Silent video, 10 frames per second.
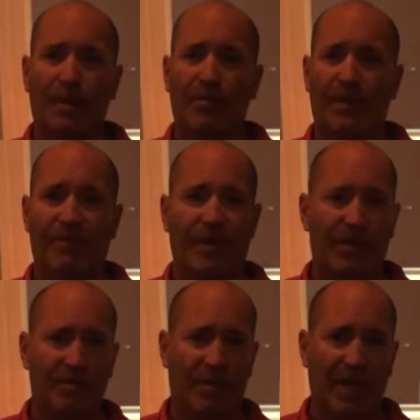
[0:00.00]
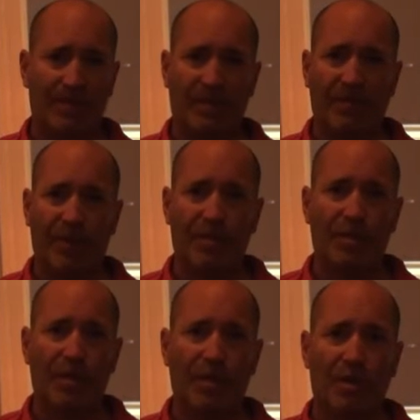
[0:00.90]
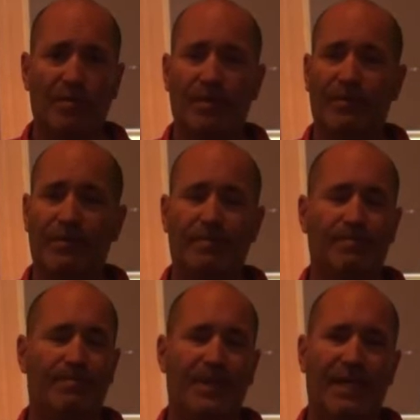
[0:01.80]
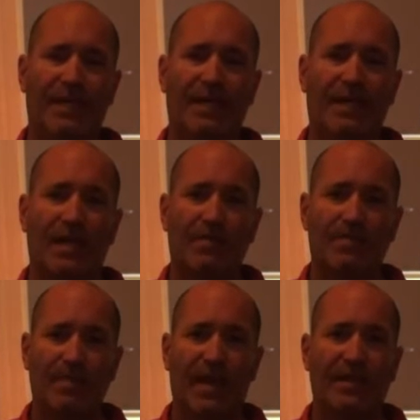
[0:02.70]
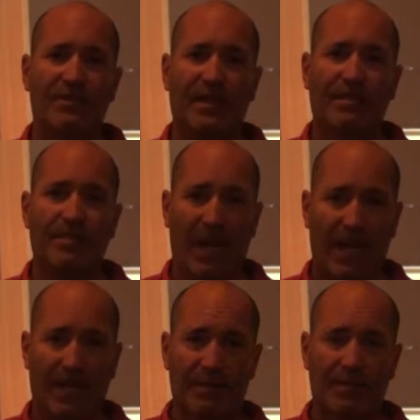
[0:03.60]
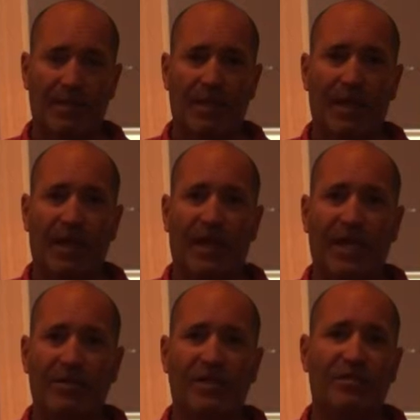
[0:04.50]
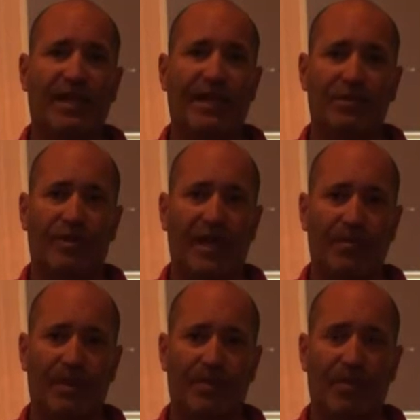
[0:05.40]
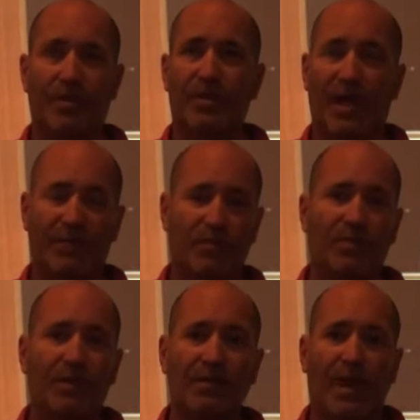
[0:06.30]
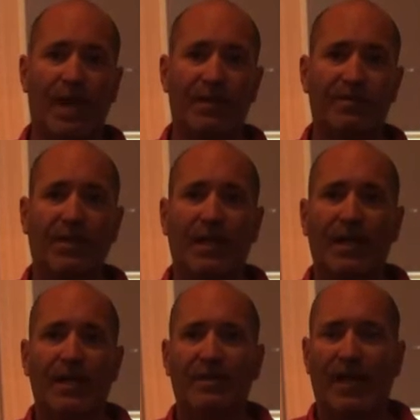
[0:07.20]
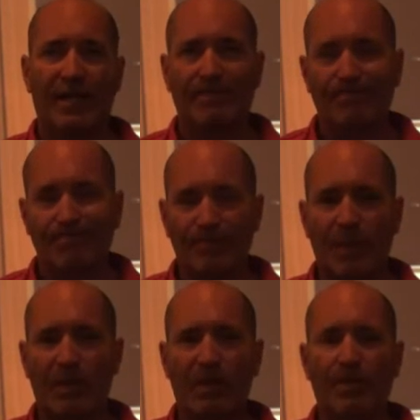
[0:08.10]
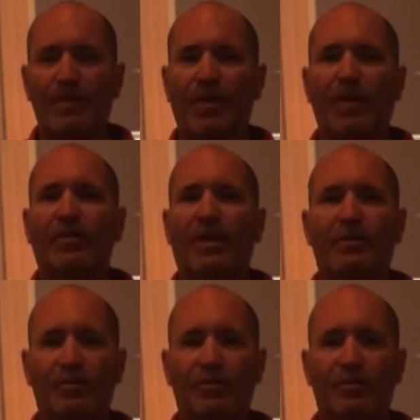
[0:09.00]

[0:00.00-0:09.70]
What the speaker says: Be very tight, be very good, be an amazing band, and just entertain people. But you have to realize that the people aren't there